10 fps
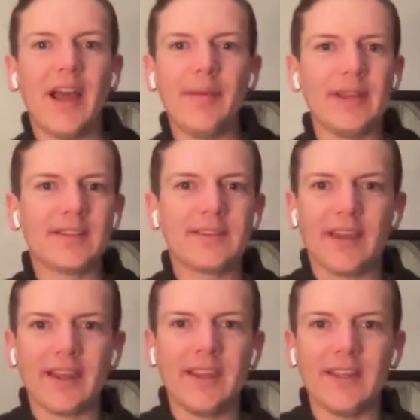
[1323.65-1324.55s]
I mean, it's
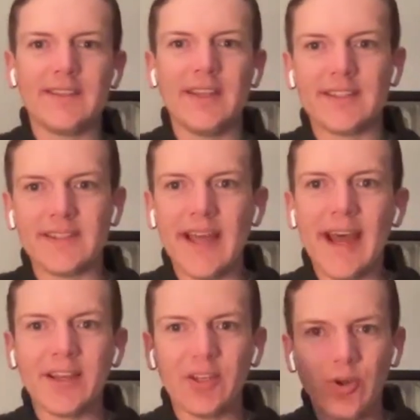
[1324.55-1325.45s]
like it's it's
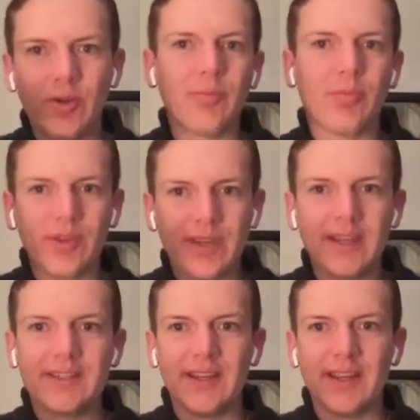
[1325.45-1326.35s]
that good at
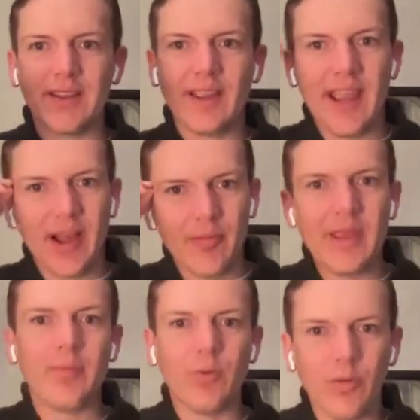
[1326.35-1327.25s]
predicting how
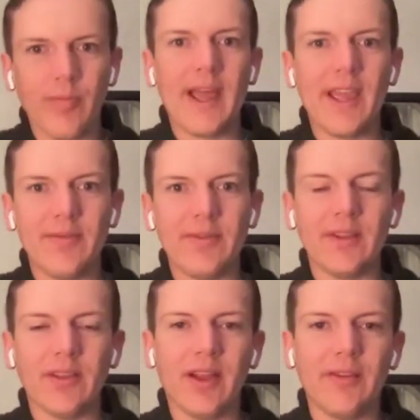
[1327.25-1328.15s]
people will behave in
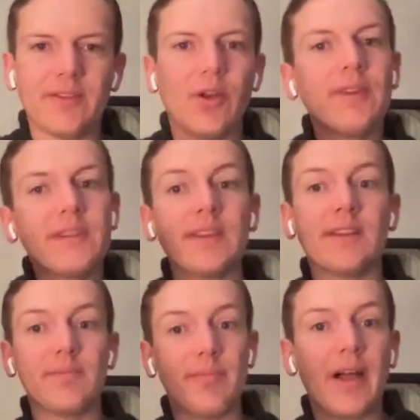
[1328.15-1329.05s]
their lives. And obviously
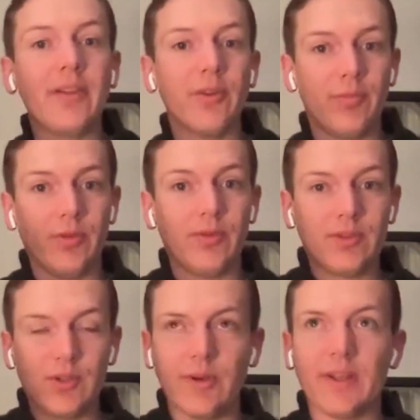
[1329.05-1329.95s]
it's malleable
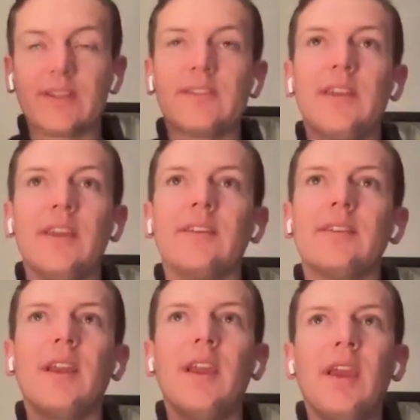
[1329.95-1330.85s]
to an extent,